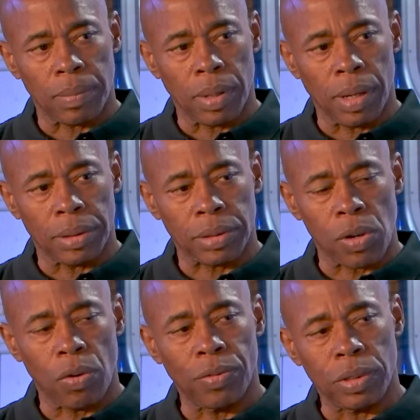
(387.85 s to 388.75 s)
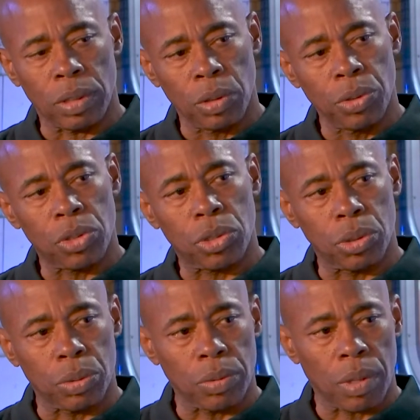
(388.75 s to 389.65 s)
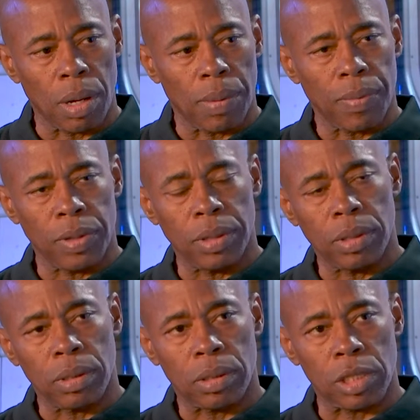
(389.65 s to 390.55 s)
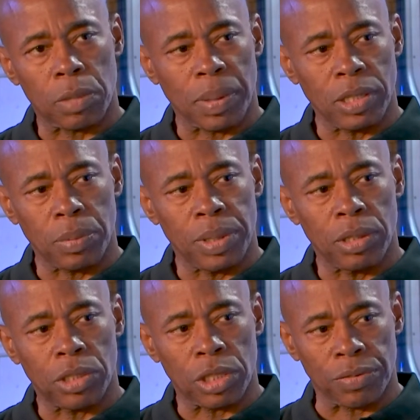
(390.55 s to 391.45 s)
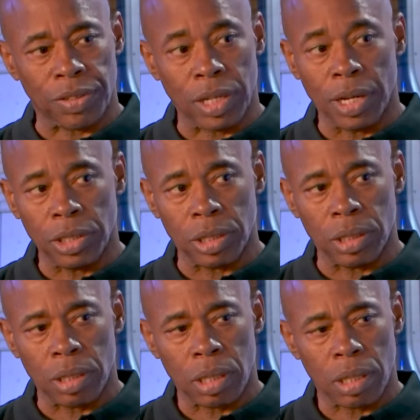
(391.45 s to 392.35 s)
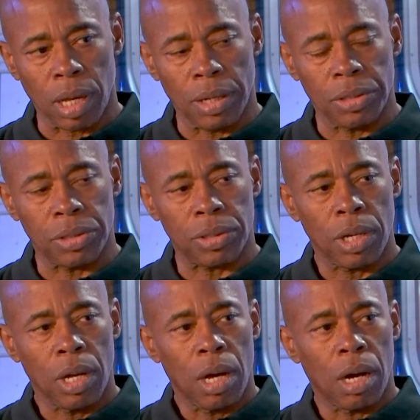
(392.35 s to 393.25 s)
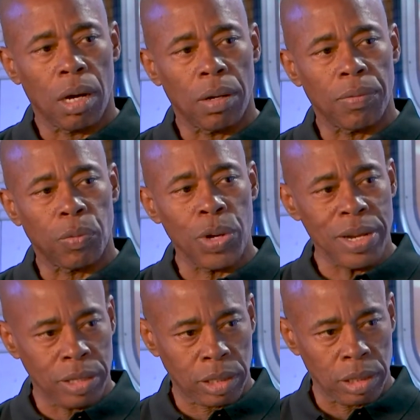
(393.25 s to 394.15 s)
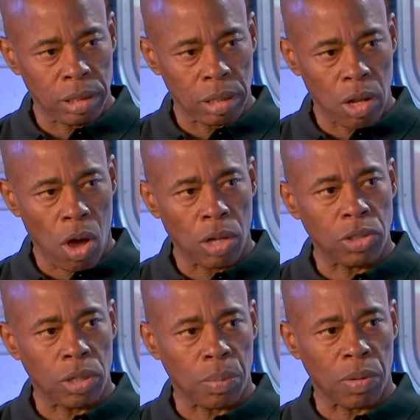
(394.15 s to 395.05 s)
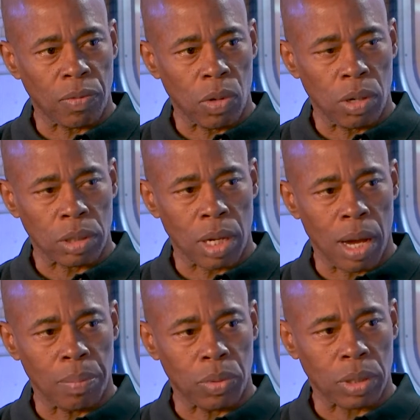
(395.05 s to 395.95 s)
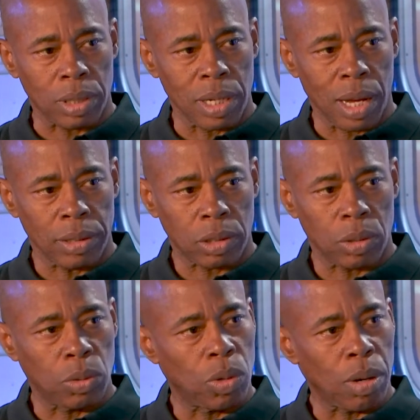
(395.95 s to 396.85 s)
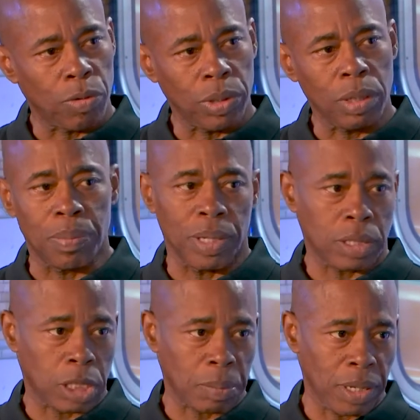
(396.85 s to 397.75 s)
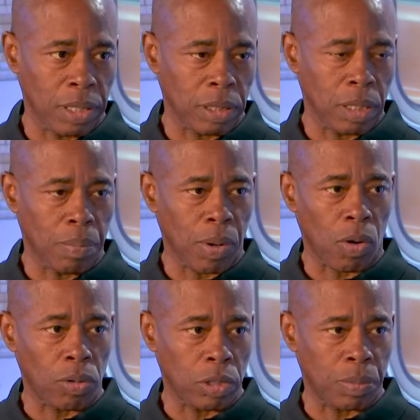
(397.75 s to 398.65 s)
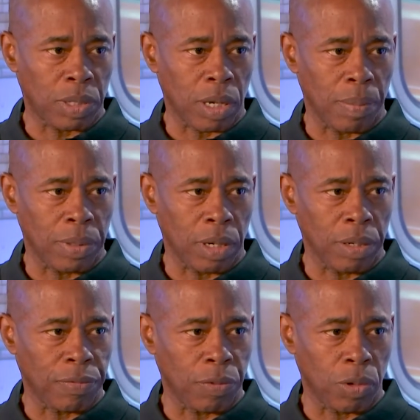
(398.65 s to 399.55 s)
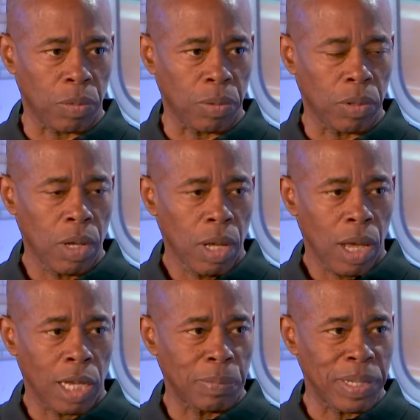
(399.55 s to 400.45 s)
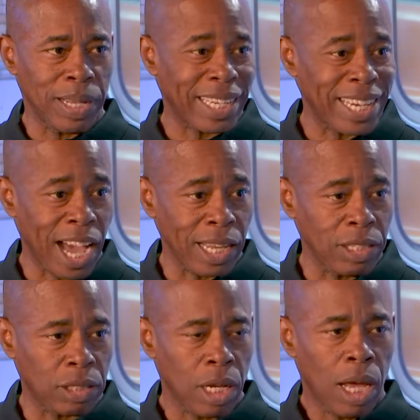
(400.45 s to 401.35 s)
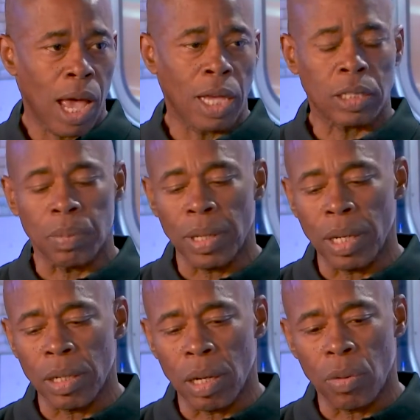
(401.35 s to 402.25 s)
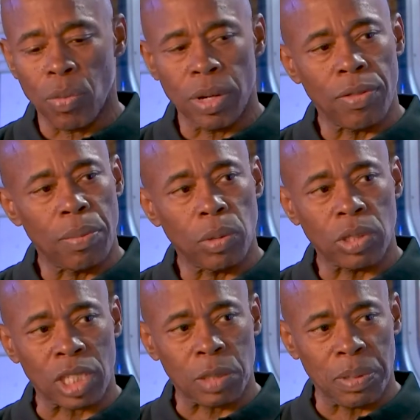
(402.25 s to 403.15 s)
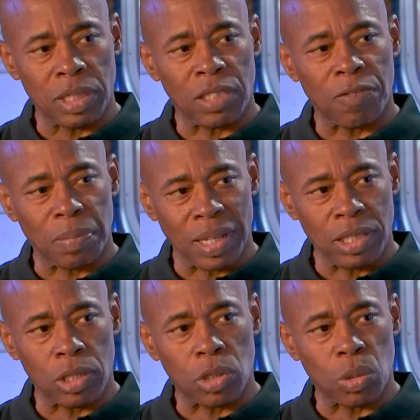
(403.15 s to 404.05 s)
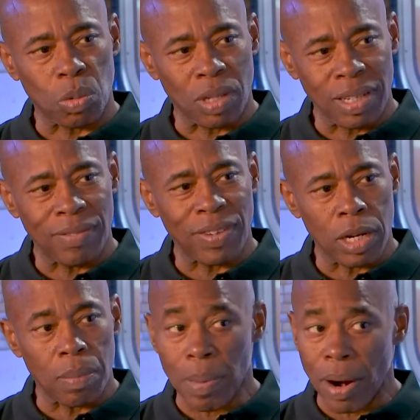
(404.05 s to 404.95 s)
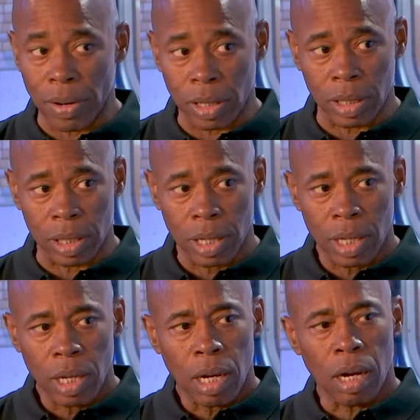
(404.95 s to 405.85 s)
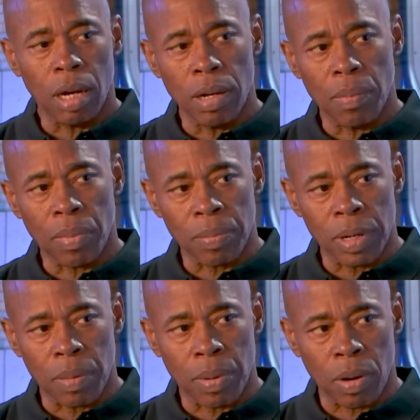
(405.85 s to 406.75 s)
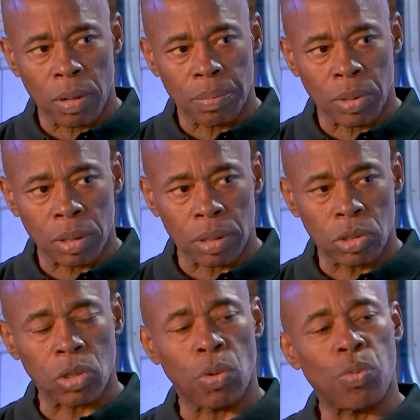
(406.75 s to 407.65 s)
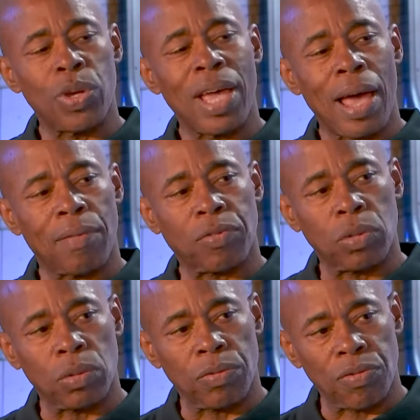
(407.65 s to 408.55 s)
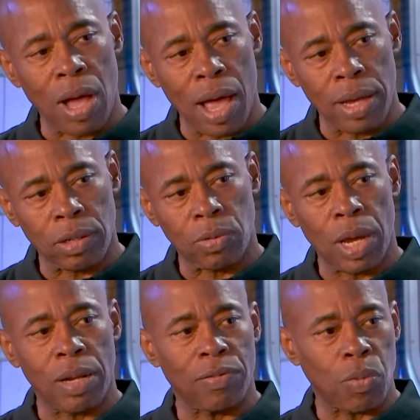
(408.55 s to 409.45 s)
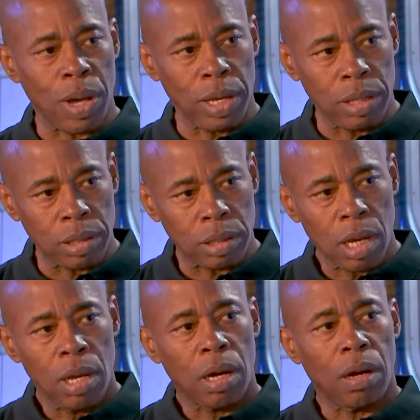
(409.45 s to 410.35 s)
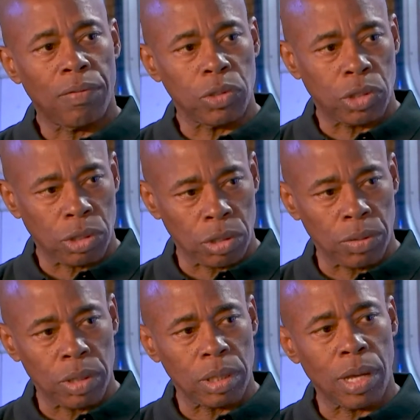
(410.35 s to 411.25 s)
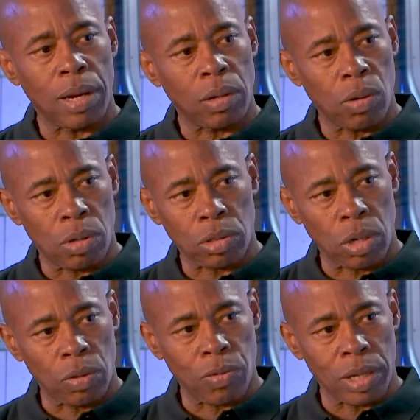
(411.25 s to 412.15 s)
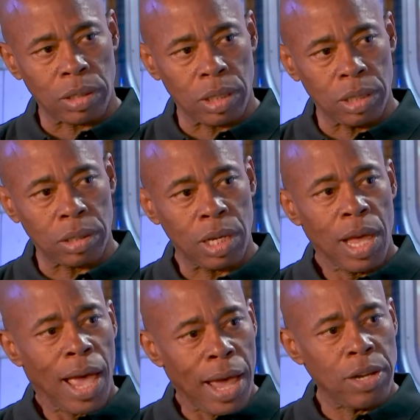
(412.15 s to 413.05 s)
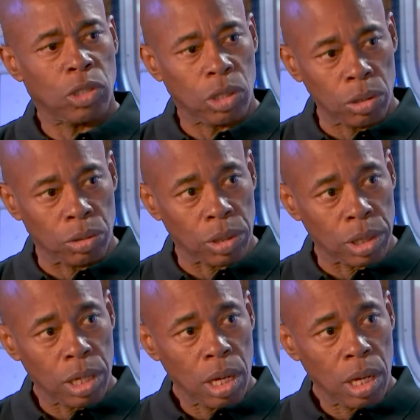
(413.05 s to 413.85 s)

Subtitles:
as Colvin alluded to, the displacement and gentrification that is witnessing large number of longtime Brooklynites who are really being displaced, and the borough is becoming unaffordable, has been acknowledged as being one of the most expensive places to live in America, in the borough of Brooklyn. So we have to find creative ways of ensuring that long-term residents and the children.